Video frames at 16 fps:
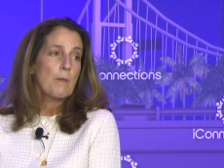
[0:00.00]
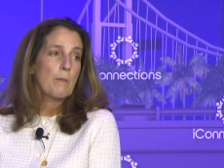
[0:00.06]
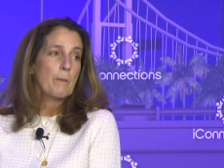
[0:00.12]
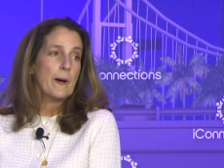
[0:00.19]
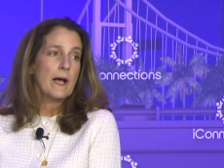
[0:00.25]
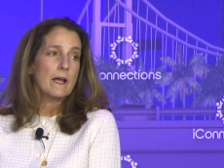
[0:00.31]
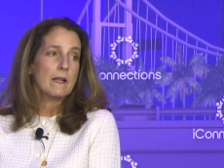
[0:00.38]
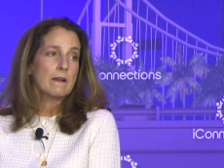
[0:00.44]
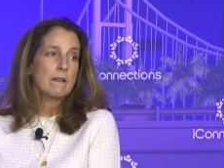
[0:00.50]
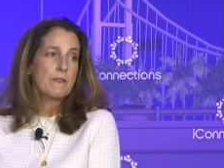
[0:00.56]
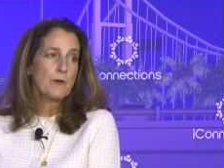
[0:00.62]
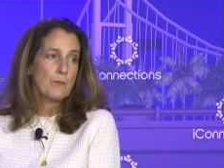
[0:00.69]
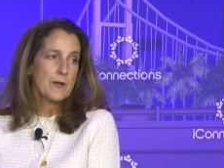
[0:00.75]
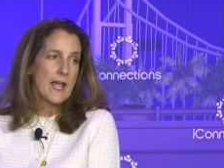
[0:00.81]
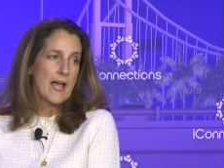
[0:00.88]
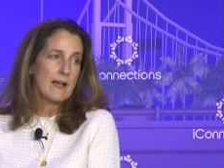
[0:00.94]
but
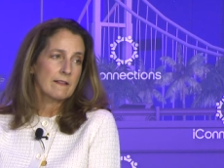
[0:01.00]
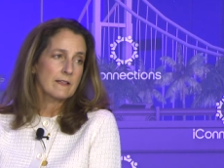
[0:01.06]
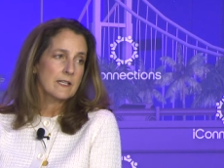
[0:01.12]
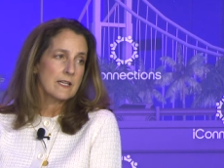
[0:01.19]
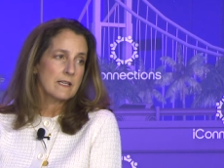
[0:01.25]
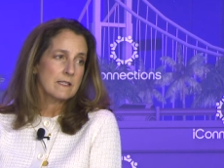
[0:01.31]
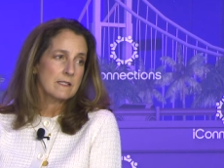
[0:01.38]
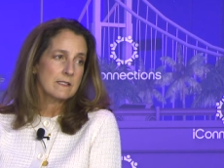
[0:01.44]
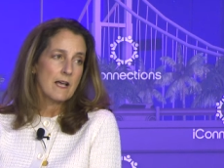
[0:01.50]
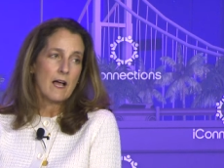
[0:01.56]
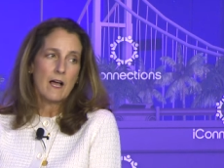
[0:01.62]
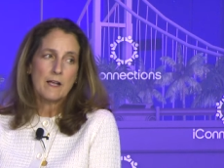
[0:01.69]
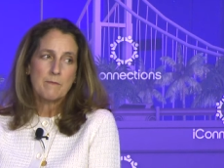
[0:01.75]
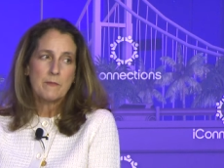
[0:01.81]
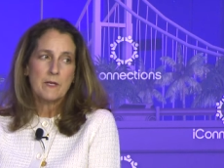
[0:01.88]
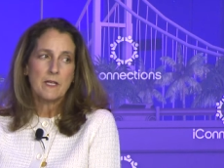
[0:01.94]
the reality is
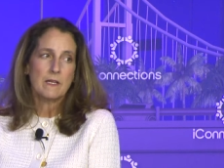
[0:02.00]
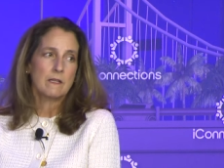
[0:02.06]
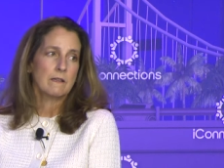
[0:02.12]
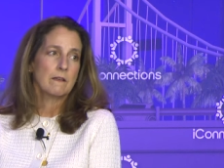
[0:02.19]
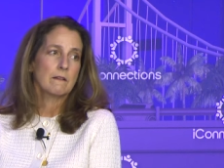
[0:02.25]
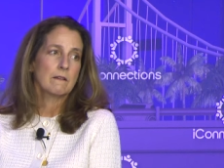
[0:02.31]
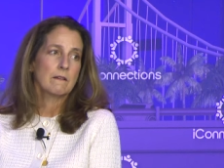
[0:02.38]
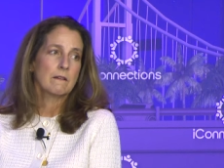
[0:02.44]
I'm in